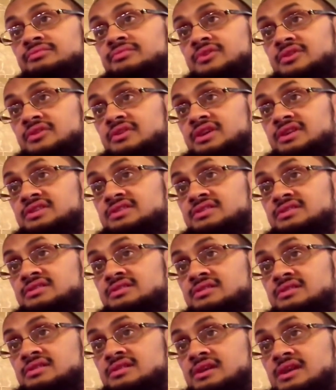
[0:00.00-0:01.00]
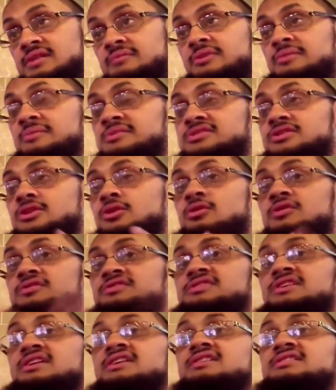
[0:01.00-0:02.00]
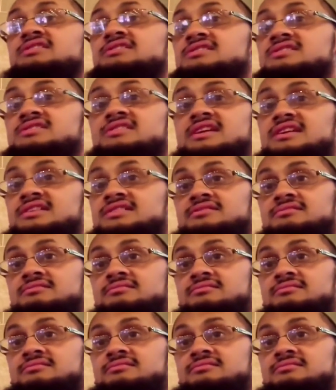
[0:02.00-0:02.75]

Alright? And pretty much the whole of science is that.